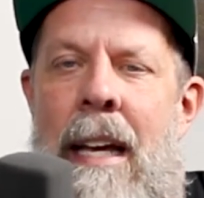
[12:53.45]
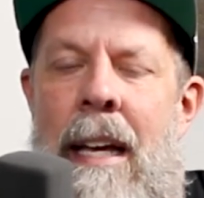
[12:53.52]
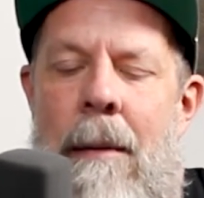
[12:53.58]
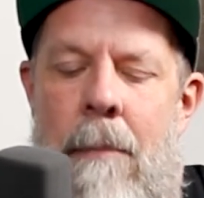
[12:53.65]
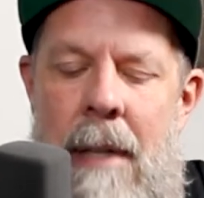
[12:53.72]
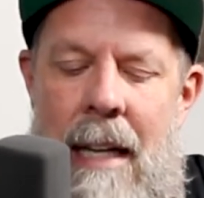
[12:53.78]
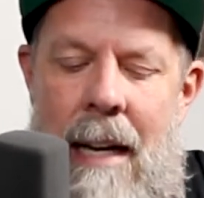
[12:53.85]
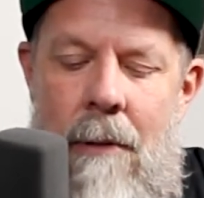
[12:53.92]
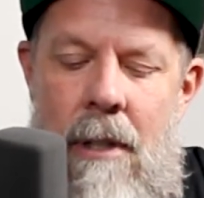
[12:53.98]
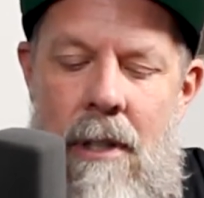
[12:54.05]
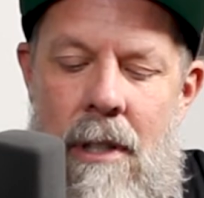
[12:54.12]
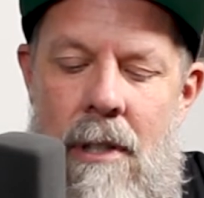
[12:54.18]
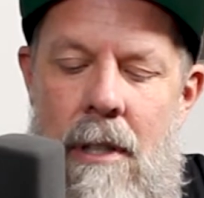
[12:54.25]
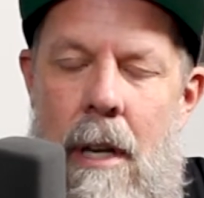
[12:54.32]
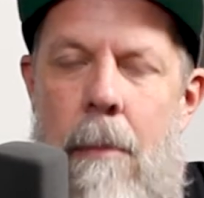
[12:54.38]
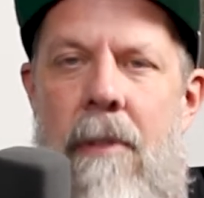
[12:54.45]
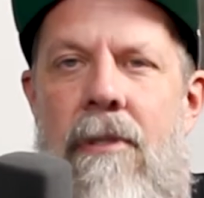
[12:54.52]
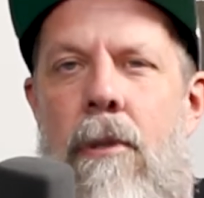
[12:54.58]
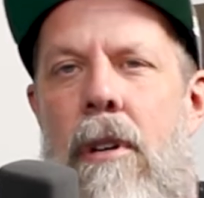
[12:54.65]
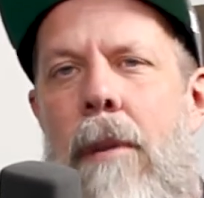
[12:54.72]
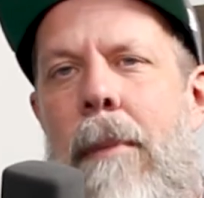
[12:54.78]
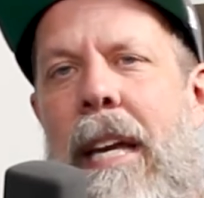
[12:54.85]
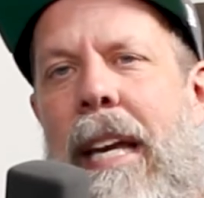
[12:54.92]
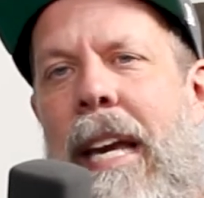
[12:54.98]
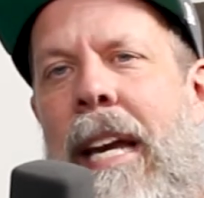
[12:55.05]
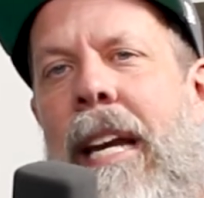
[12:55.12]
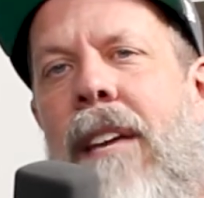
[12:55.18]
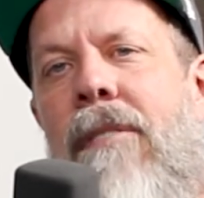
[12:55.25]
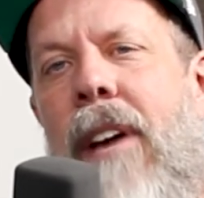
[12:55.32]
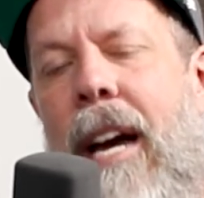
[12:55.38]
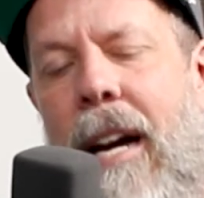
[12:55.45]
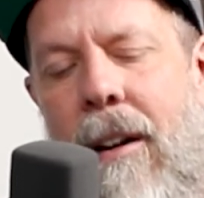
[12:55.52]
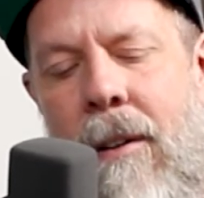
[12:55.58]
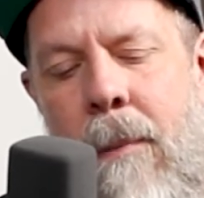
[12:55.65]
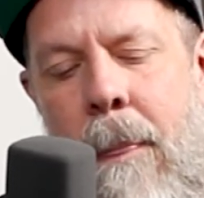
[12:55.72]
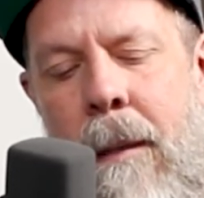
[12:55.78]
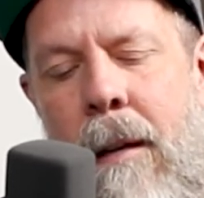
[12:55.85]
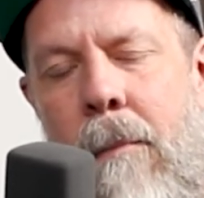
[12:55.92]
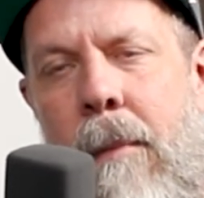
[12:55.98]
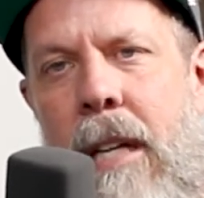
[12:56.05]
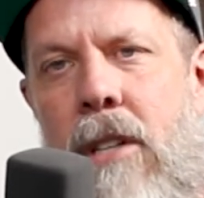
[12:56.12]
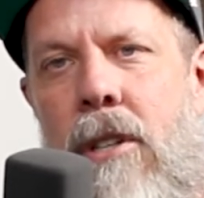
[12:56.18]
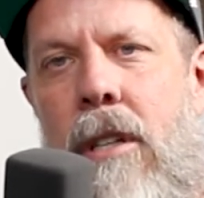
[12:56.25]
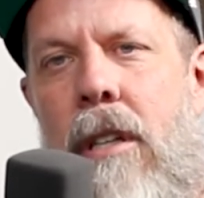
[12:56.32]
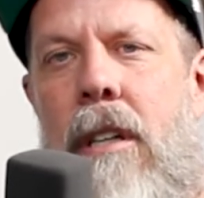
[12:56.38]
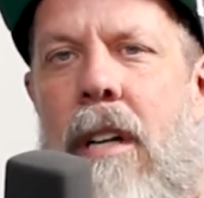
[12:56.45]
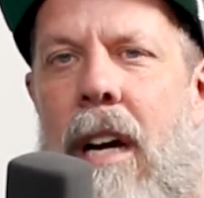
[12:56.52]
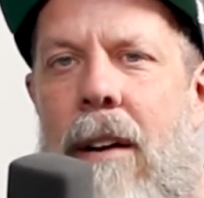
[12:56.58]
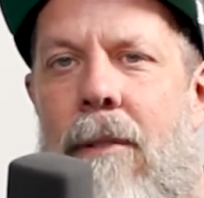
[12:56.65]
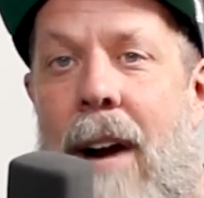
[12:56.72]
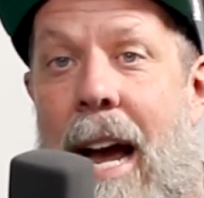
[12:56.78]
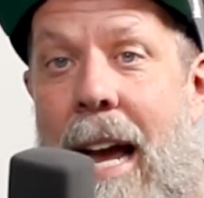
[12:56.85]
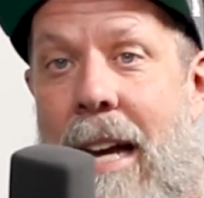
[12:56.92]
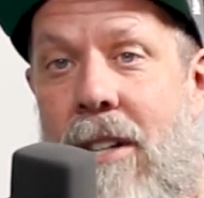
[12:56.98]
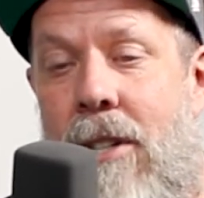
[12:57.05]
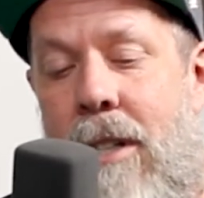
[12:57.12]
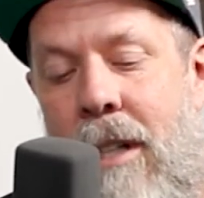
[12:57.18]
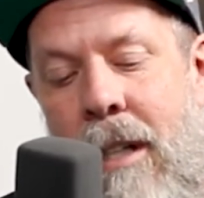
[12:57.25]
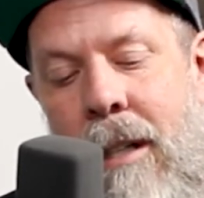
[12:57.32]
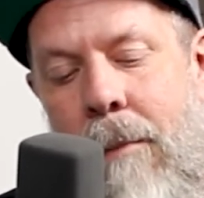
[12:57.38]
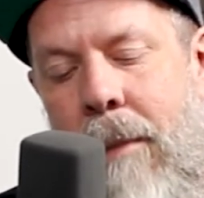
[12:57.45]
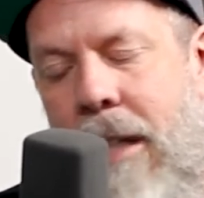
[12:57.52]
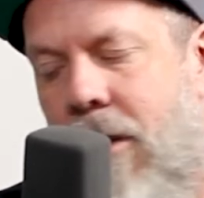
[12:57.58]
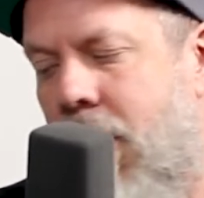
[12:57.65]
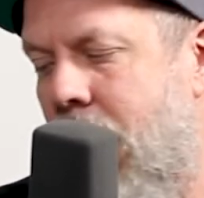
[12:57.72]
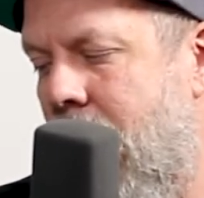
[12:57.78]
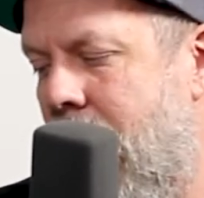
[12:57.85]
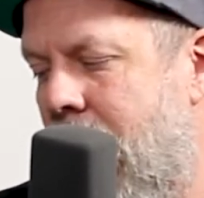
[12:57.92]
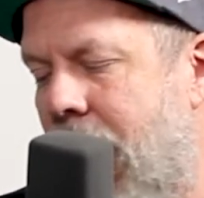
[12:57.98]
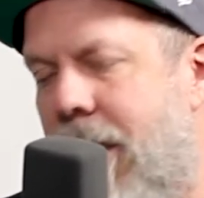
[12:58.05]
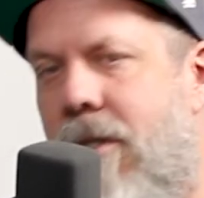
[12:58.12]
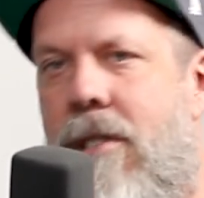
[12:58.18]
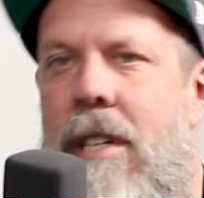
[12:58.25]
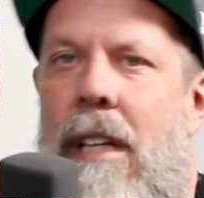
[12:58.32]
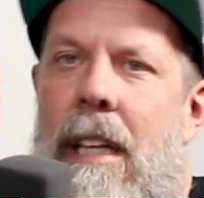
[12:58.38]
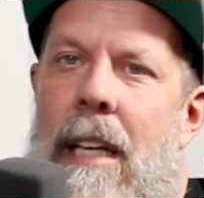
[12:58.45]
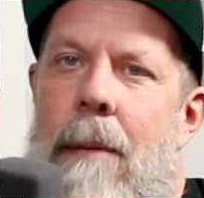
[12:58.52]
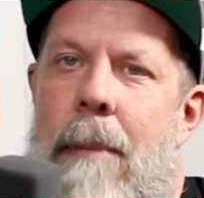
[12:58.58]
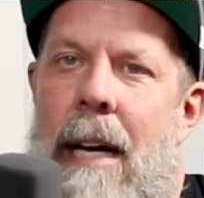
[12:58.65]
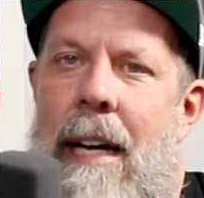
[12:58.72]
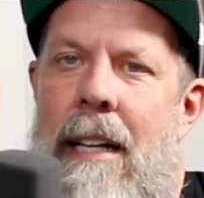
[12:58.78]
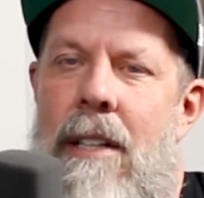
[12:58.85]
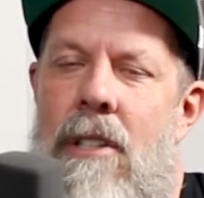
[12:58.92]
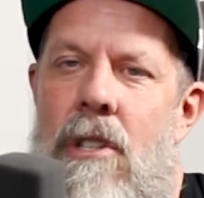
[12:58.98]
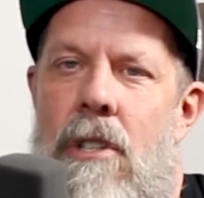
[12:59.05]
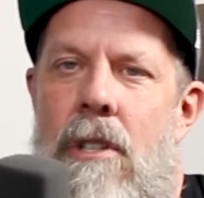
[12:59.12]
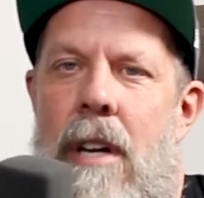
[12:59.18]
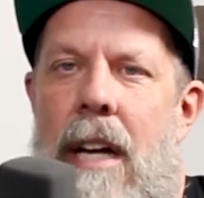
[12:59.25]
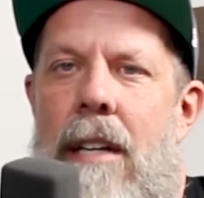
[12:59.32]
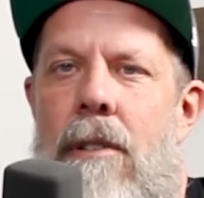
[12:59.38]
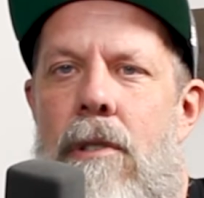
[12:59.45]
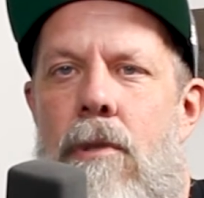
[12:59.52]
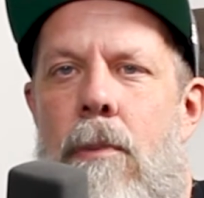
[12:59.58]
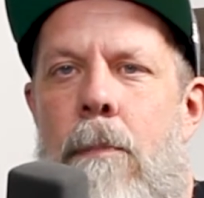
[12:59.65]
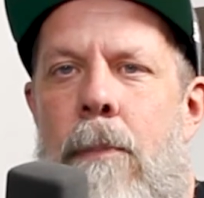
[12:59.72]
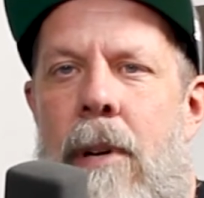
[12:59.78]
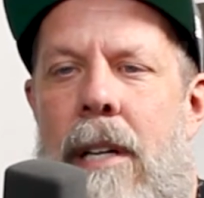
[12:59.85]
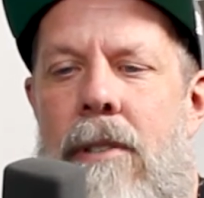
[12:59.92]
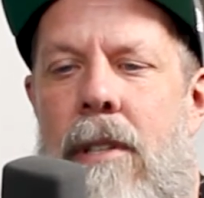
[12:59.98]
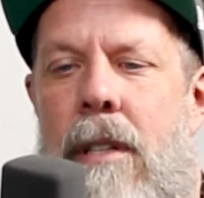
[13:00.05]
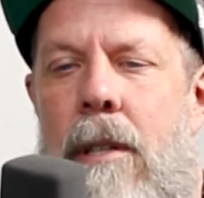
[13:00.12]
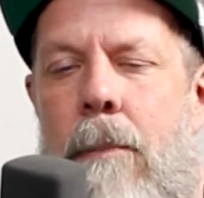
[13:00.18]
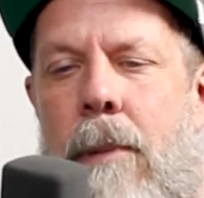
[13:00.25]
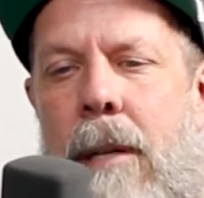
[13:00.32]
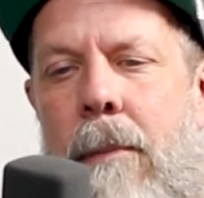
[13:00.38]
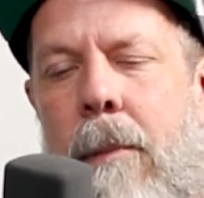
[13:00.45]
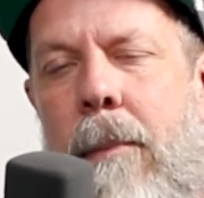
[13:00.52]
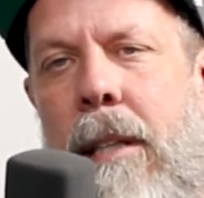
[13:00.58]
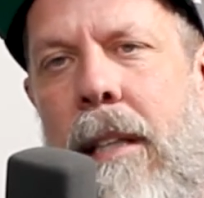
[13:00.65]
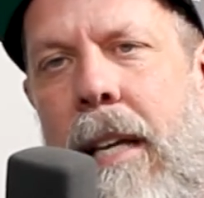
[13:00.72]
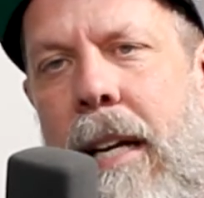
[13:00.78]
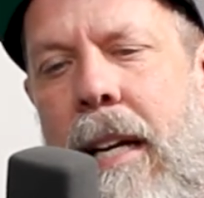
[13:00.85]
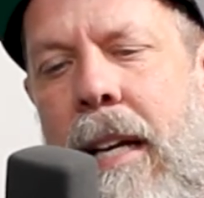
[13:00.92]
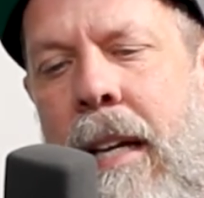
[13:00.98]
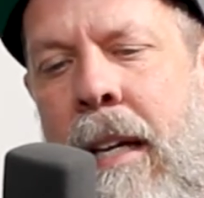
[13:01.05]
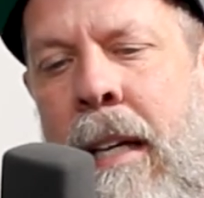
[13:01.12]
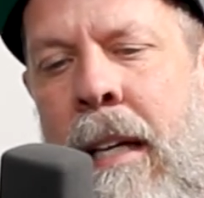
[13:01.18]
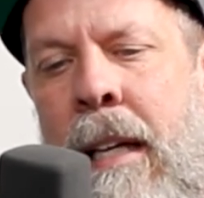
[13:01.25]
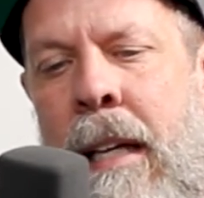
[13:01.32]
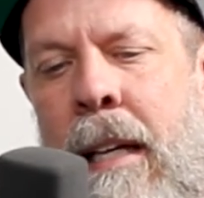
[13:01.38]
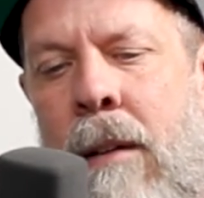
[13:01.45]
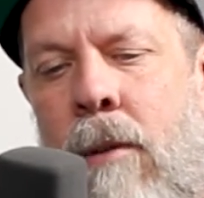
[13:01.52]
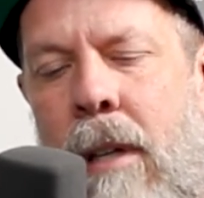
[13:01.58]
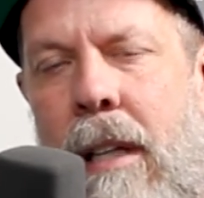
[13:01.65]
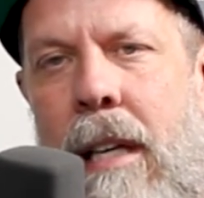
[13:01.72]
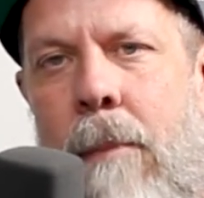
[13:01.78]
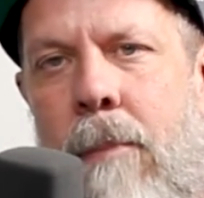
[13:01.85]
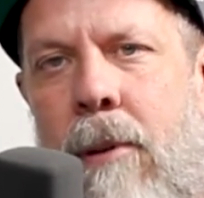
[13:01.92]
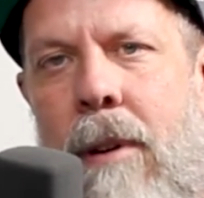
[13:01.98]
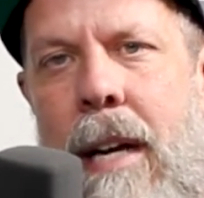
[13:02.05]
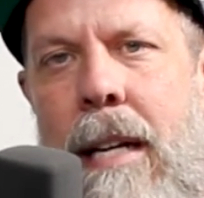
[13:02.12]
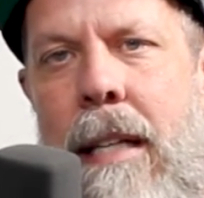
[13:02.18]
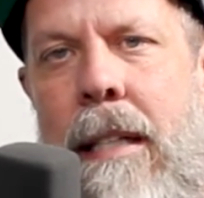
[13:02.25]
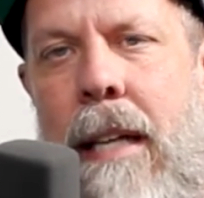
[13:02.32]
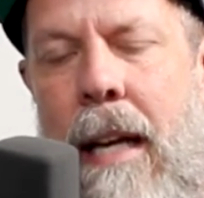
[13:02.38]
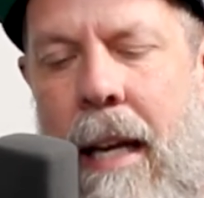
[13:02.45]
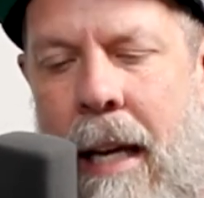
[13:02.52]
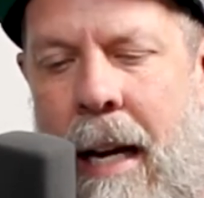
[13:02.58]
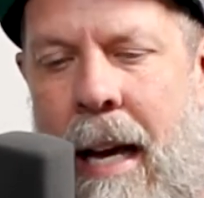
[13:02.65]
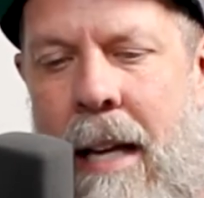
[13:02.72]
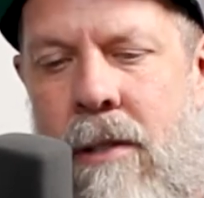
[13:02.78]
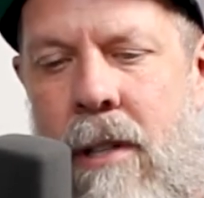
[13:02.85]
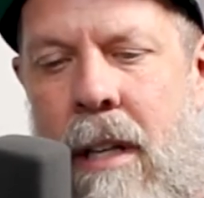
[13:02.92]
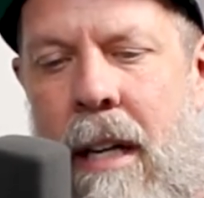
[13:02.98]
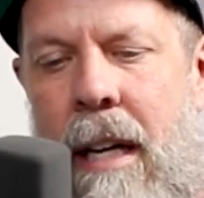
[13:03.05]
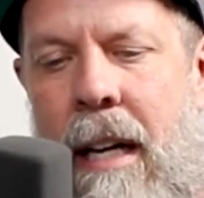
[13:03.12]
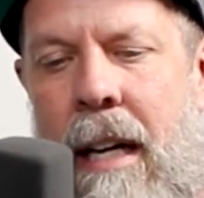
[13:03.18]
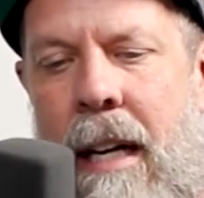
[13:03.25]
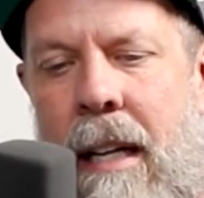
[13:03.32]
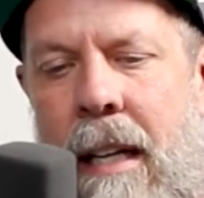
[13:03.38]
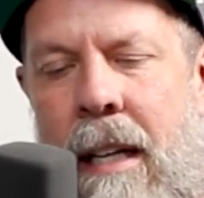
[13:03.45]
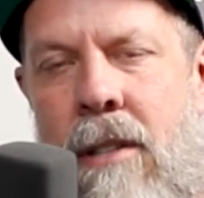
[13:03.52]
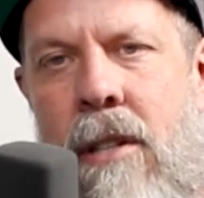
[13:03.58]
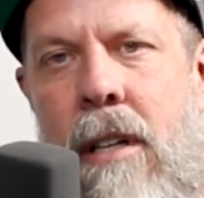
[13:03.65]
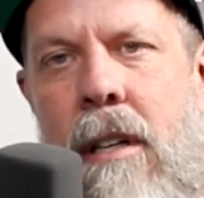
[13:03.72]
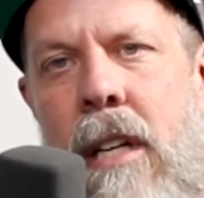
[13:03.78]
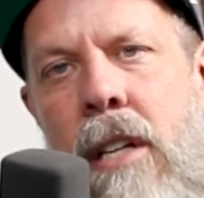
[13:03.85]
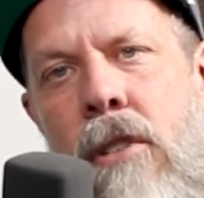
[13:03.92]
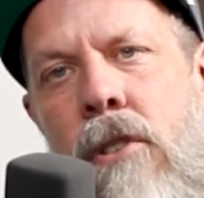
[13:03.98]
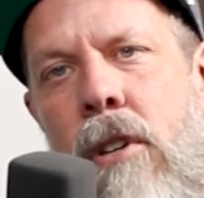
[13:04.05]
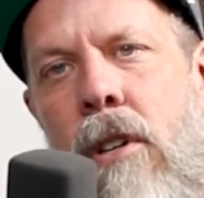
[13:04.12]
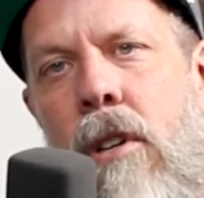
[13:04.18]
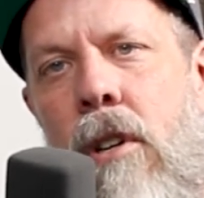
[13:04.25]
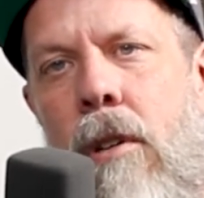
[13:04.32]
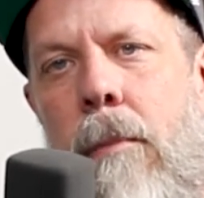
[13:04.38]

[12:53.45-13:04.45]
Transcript: But I would just say, before you make any vow, make sure you're not rash. Make sure you're not silly about it, just trying to impress other people. But let it really pray today and ask God, is there an internal